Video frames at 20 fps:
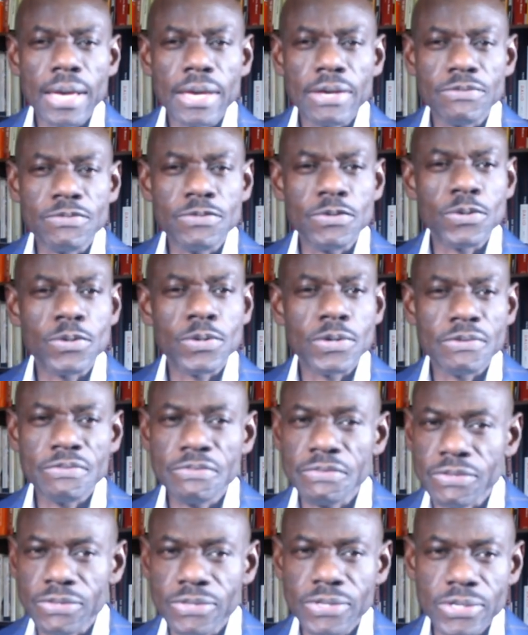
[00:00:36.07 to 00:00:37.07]
If you're a
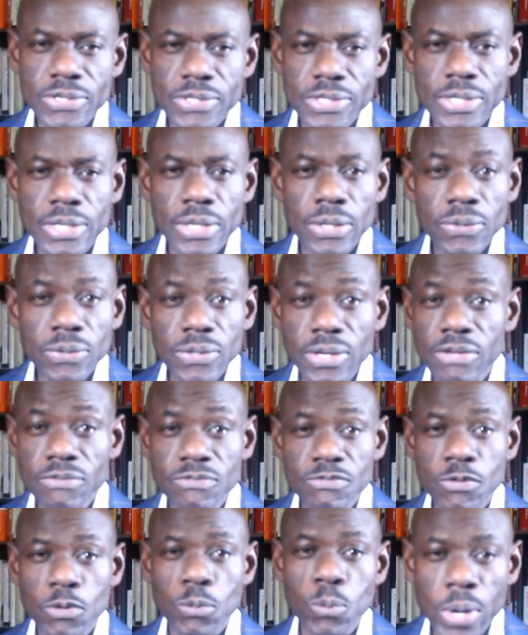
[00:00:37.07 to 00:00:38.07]
physician looking
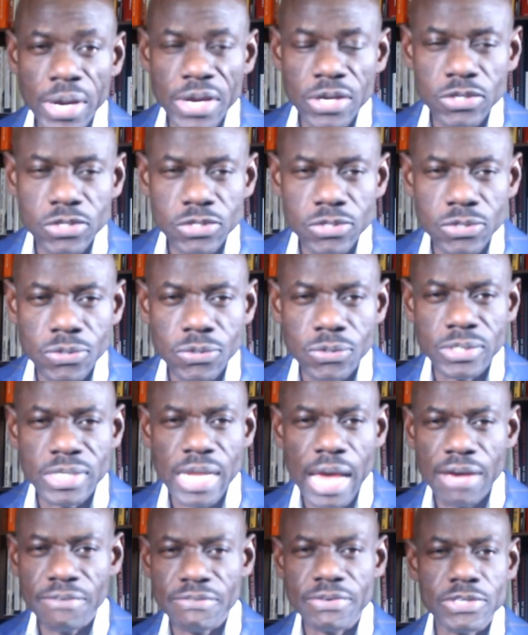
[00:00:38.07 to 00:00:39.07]
for ways to
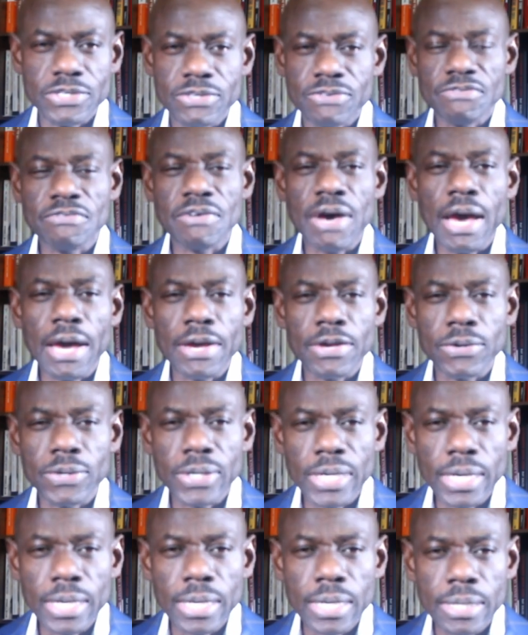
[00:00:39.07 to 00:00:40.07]
diversify your
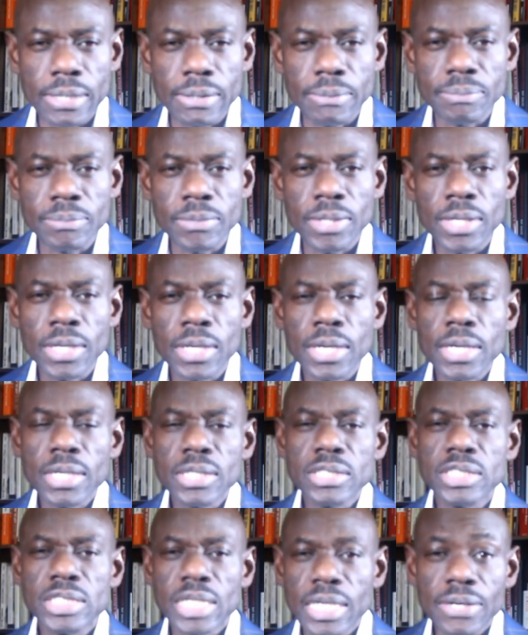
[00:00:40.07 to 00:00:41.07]
income,
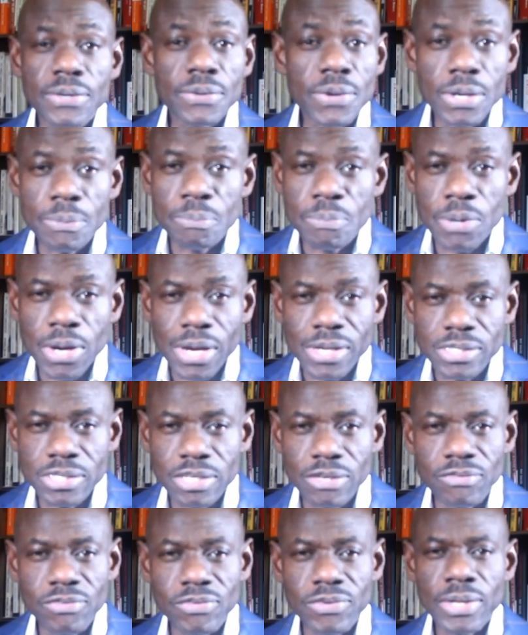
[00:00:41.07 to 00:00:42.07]
generate
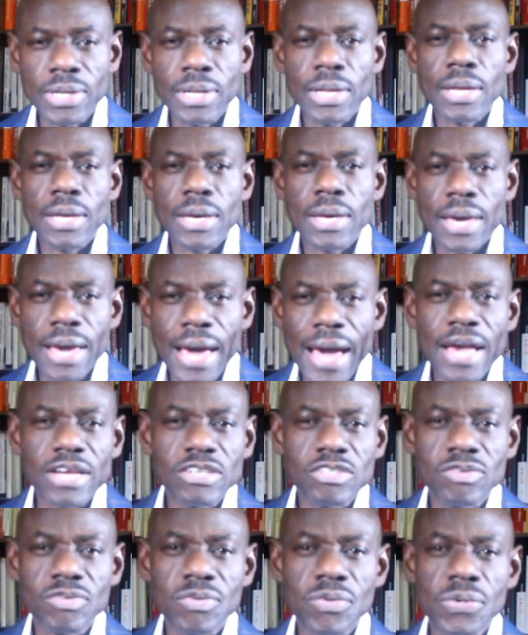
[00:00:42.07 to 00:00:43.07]
passive
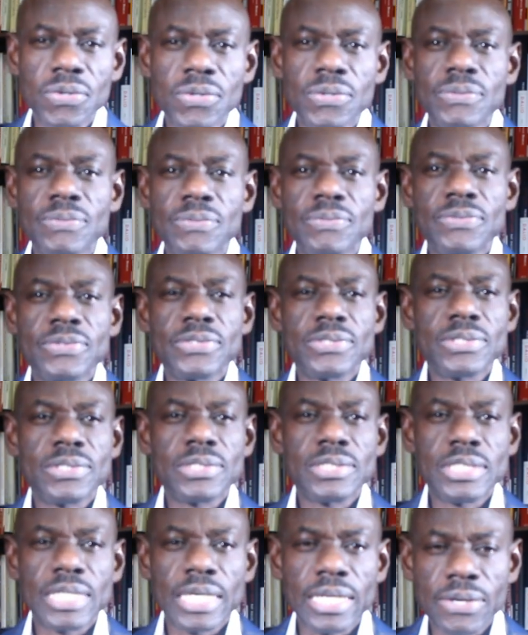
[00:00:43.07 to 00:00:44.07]
cash flow,
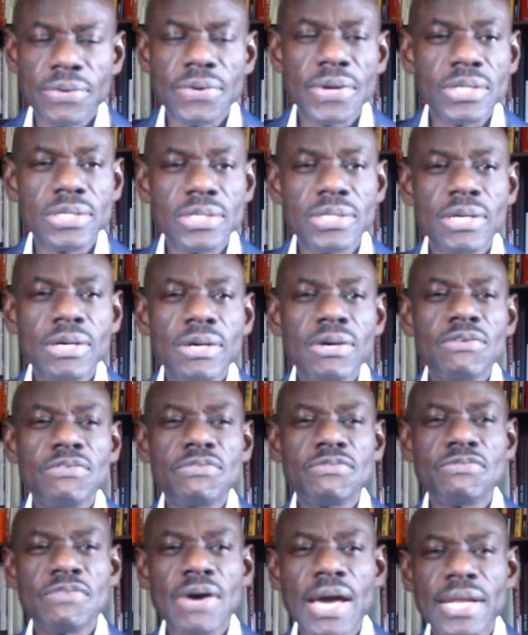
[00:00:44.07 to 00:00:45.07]
generate
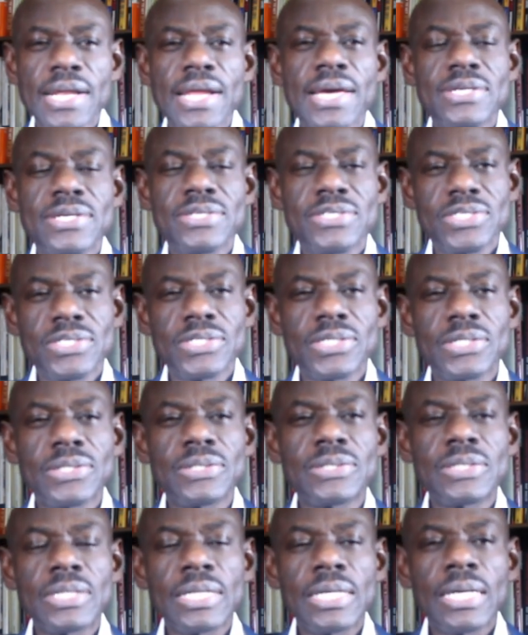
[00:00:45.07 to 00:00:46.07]

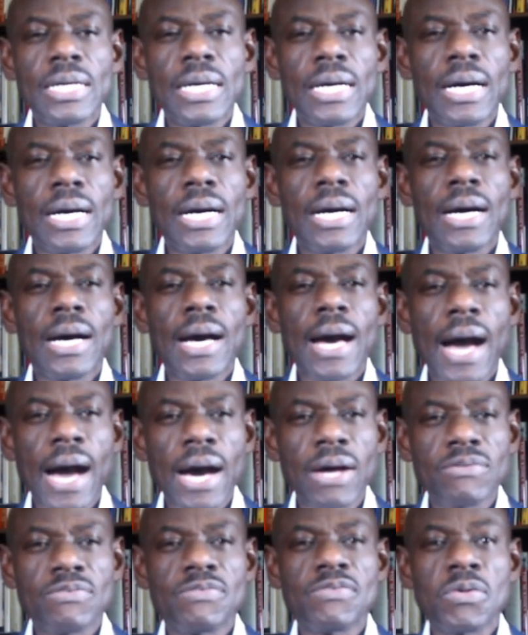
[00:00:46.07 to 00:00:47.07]
financial
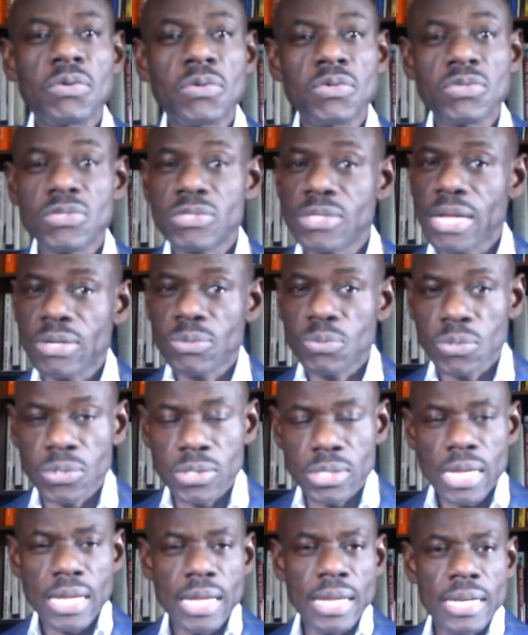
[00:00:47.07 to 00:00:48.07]
outflows that
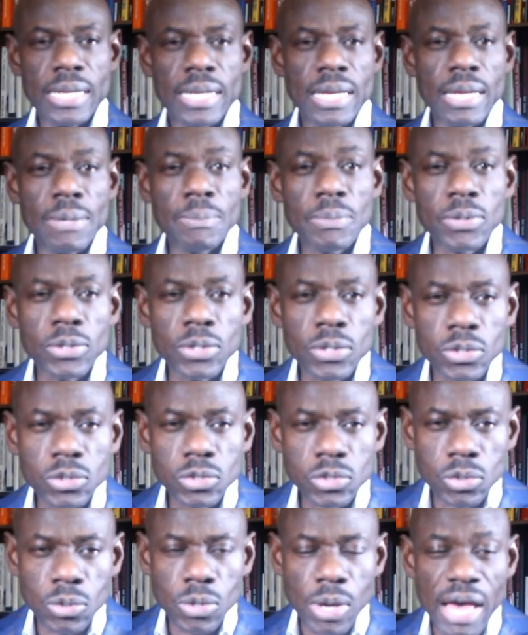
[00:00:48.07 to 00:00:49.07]
would enable you
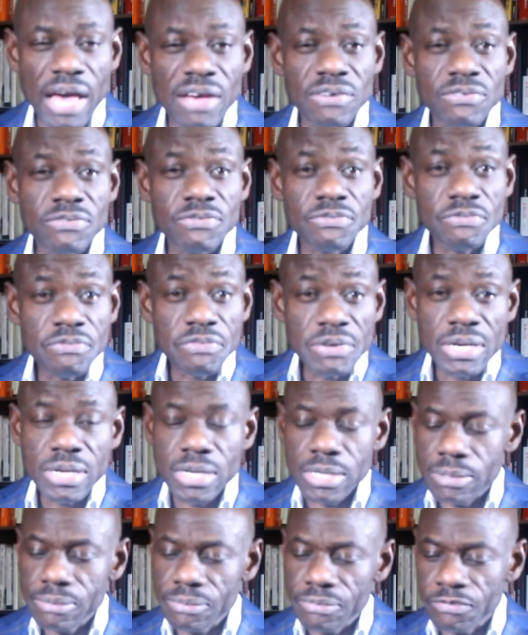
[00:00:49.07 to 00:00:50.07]
to have
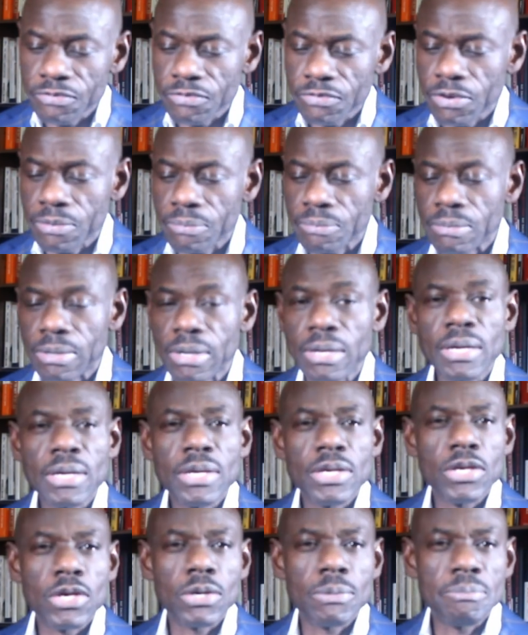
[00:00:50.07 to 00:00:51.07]
freedom from
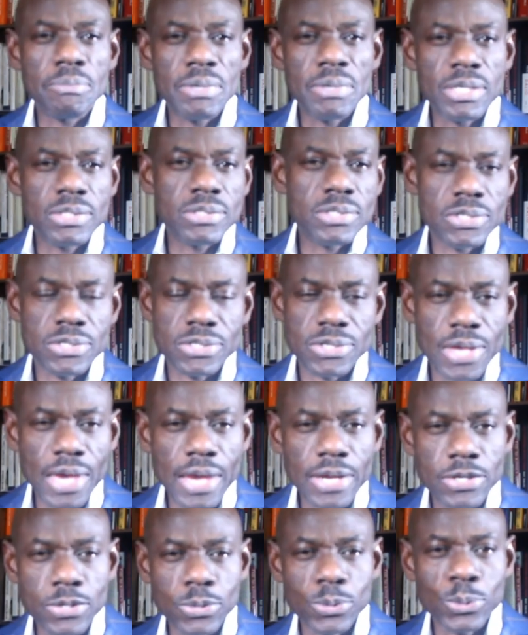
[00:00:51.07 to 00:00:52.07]
your busy
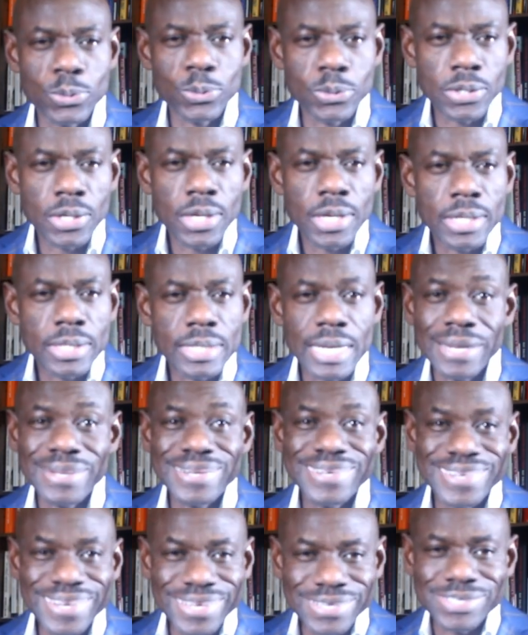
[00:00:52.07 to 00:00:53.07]
schedule,
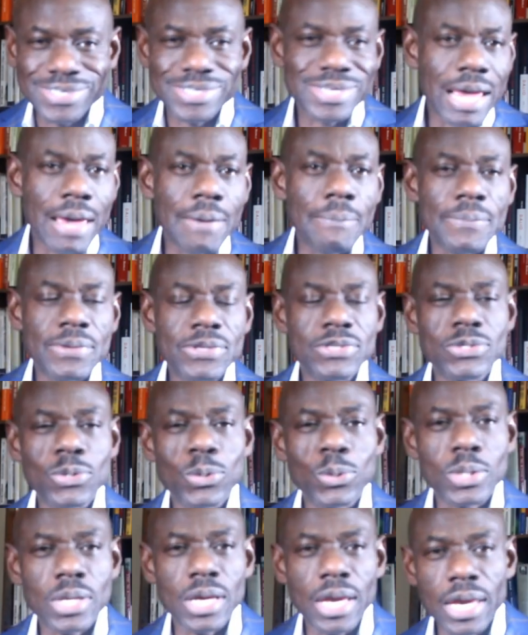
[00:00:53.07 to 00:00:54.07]
then this
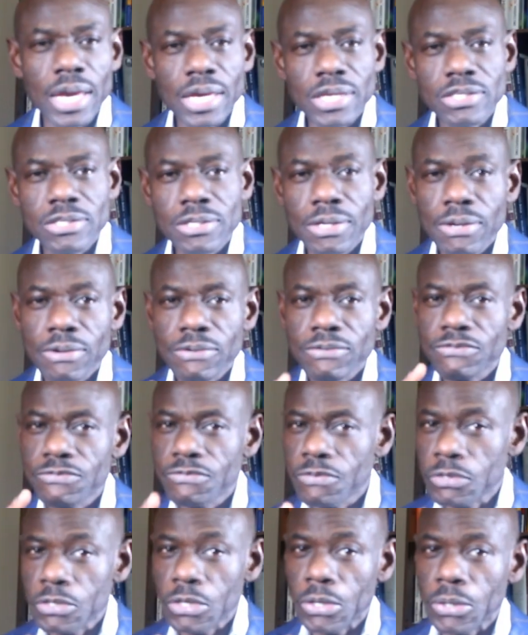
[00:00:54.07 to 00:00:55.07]
episode is
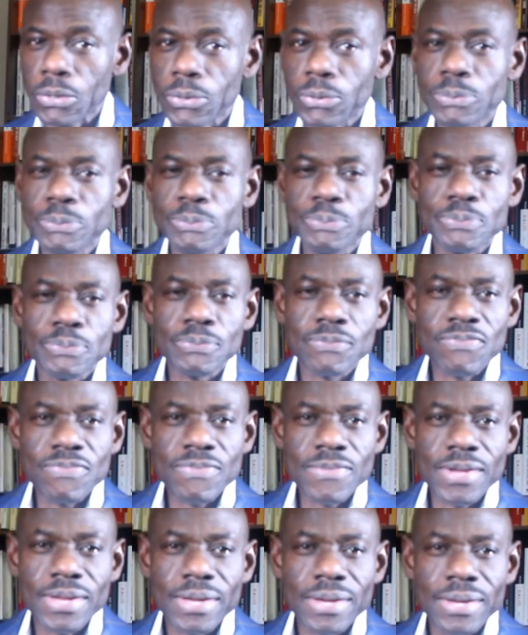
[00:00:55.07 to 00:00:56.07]
for you.
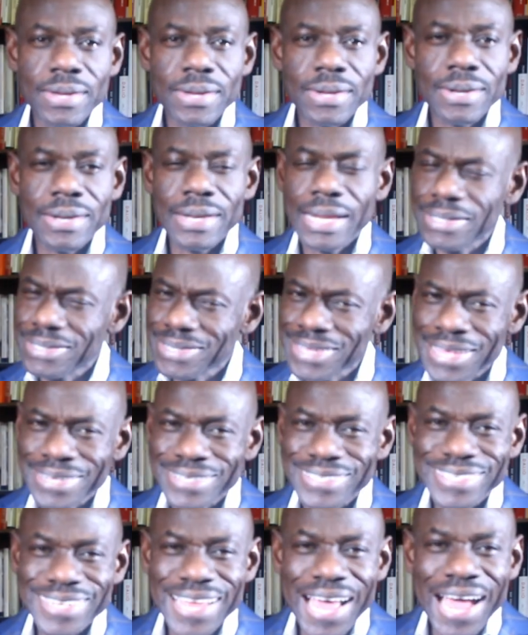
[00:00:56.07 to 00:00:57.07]
Let's
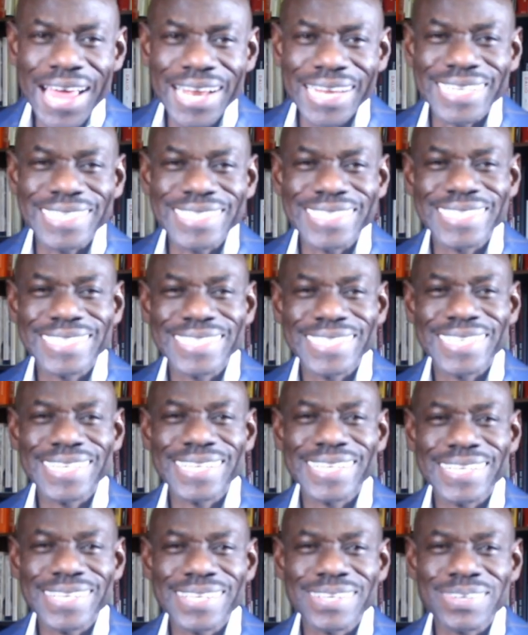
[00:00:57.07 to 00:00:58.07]
get started.
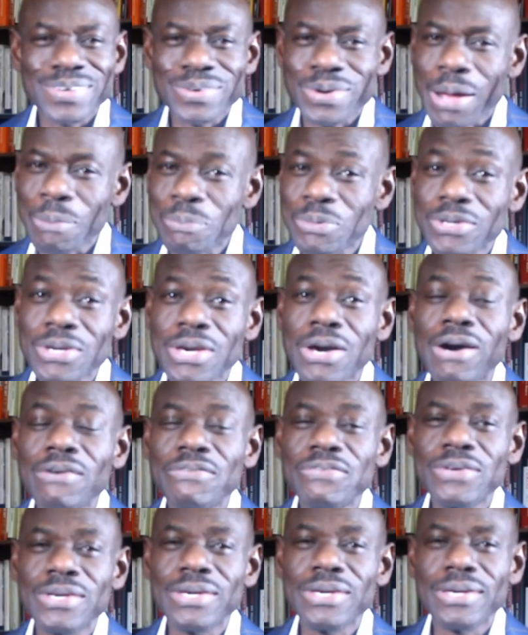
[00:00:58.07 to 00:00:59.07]
Grab your
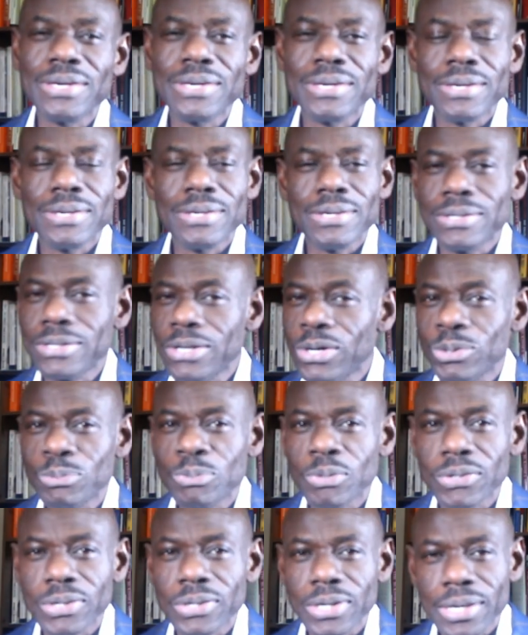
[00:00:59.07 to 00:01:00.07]
coffee, your
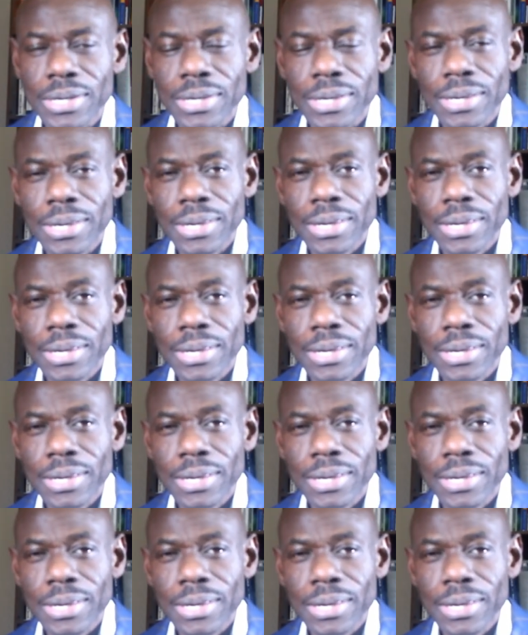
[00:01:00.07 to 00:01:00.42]
notebook,